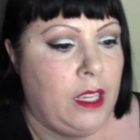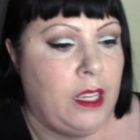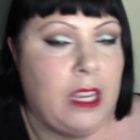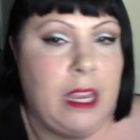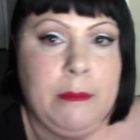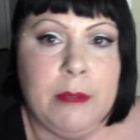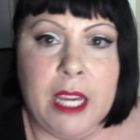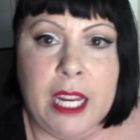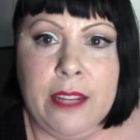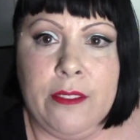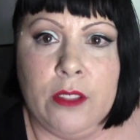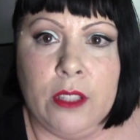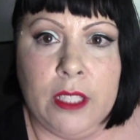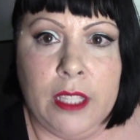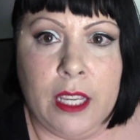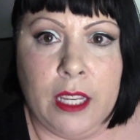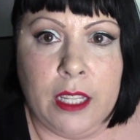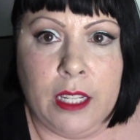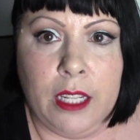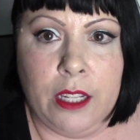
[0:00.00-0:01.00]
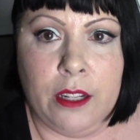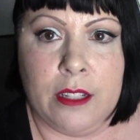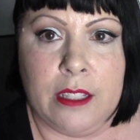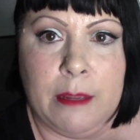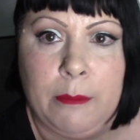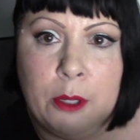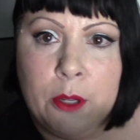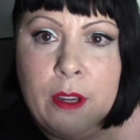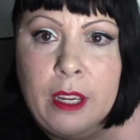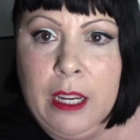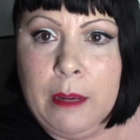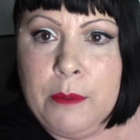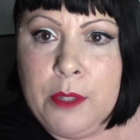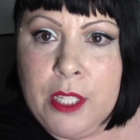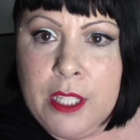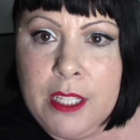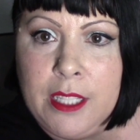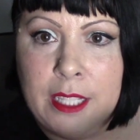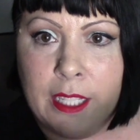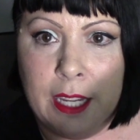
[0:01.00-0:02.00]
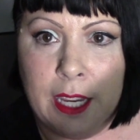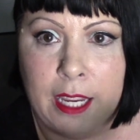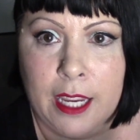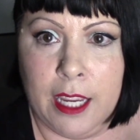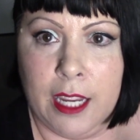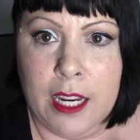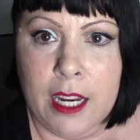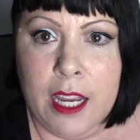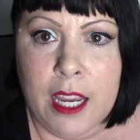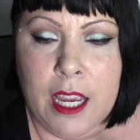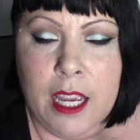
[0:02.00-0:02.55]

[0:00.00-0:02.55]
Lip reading: I'm not even looking in here as I'm going, I'm just digging in.